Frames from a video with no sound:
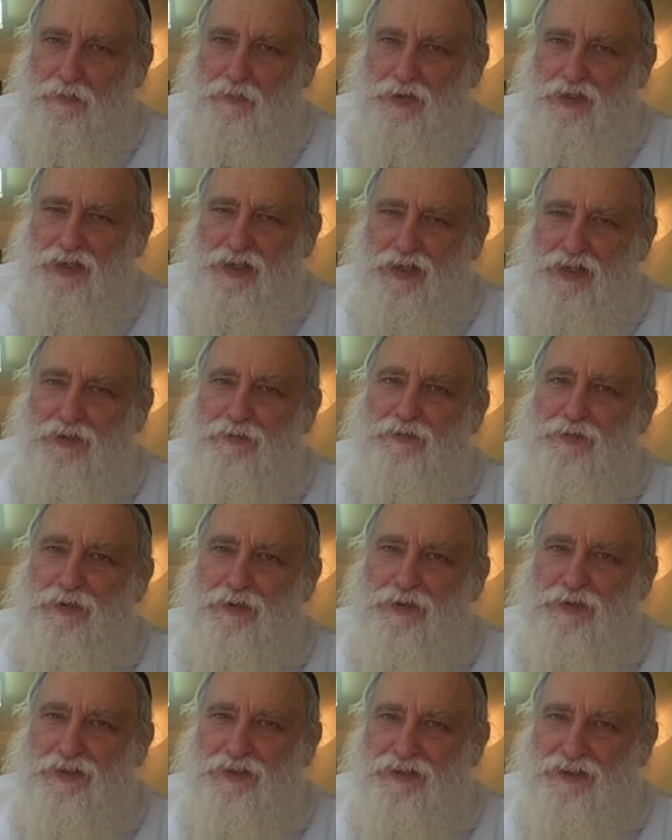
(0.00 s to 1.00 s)
I became
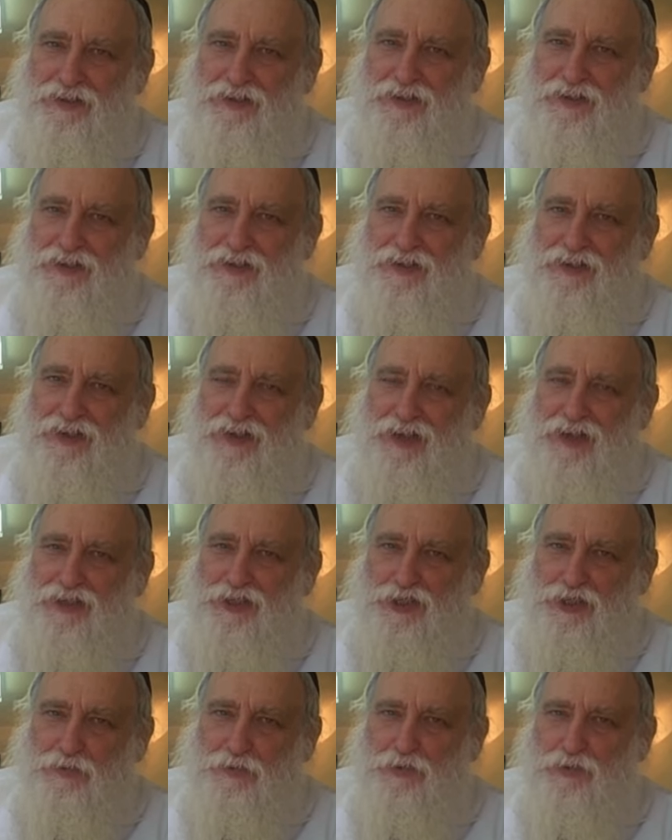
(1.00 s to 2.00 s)

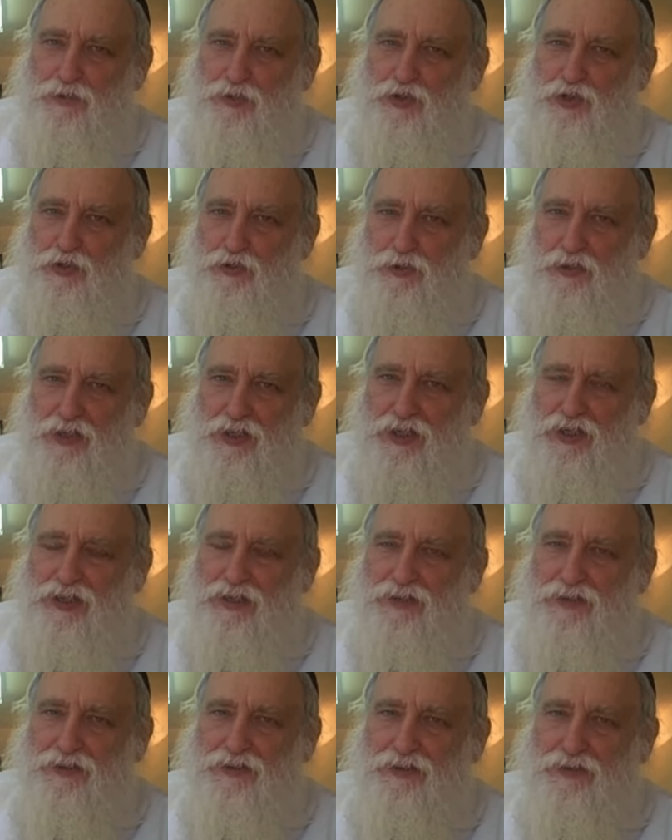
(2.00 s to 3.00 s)
a spiritual
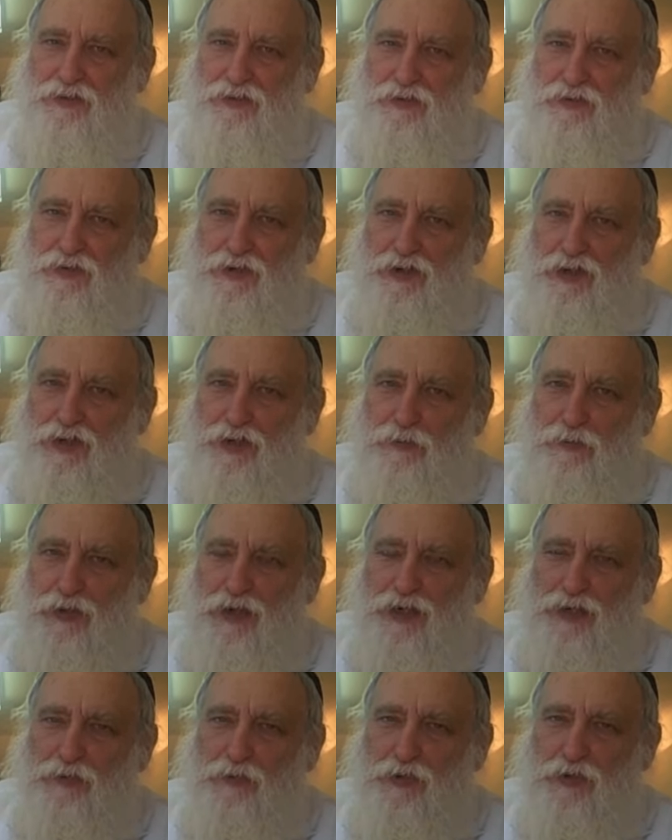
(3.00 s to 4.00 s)
guide in Kfar
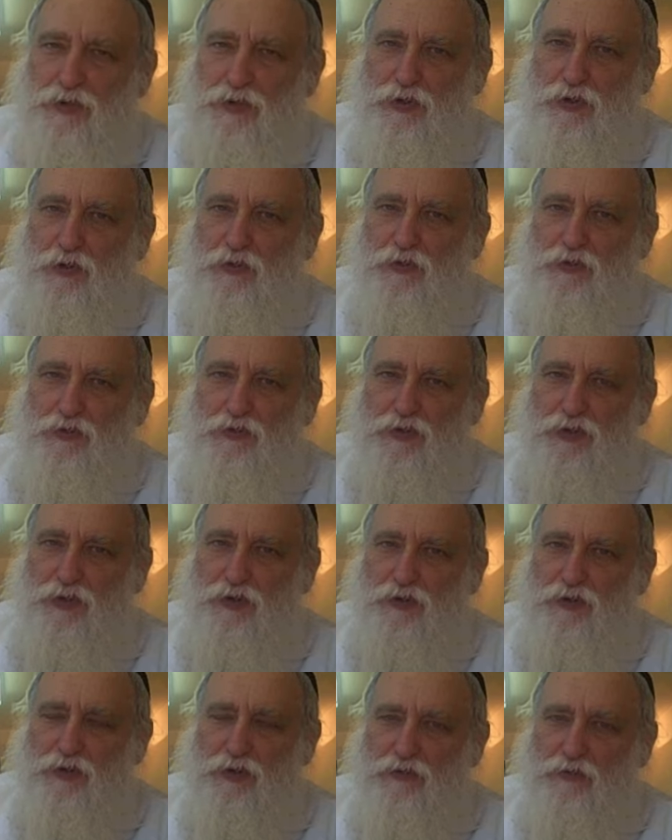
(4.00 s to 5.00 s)
Chabad with no
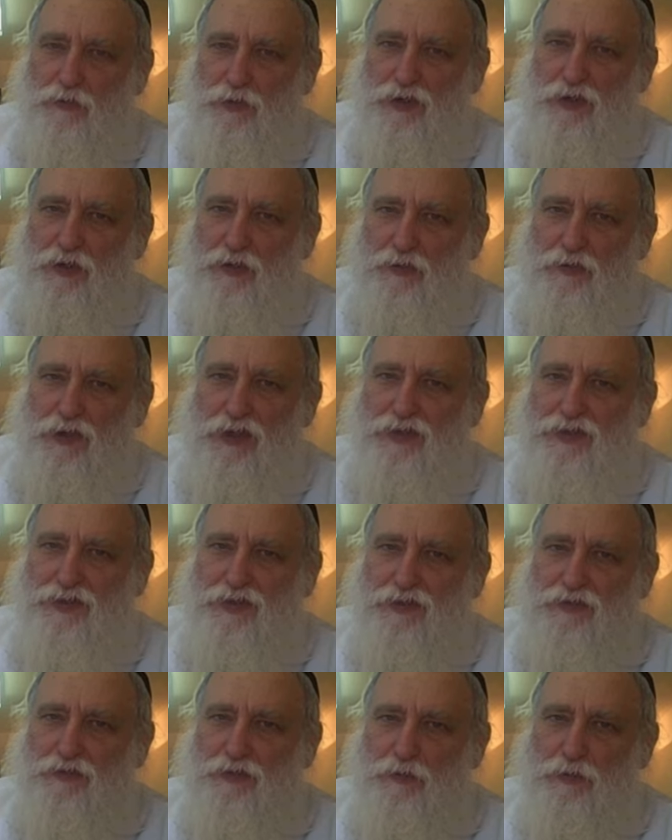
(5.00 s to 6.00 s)
fear of being
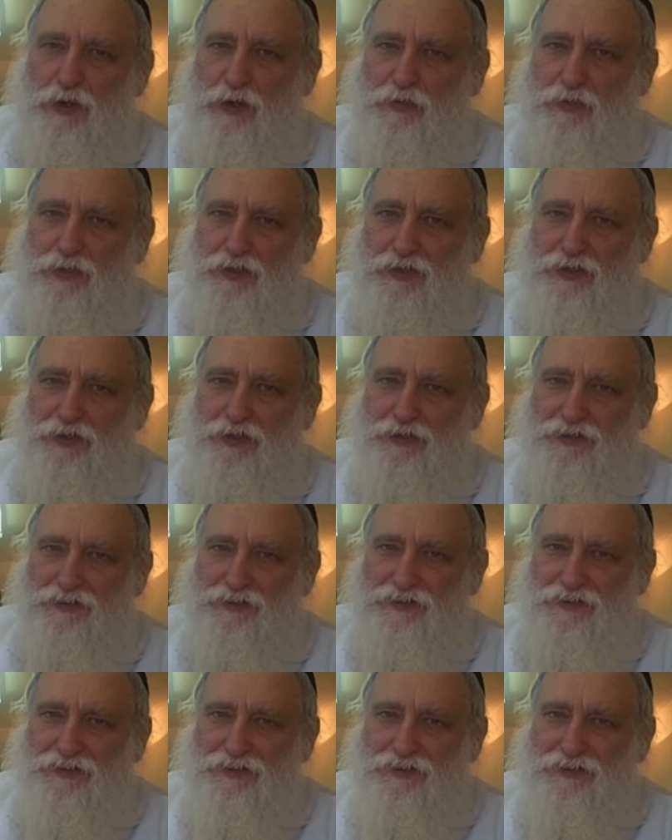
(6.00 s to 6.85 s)
arrested for my religion.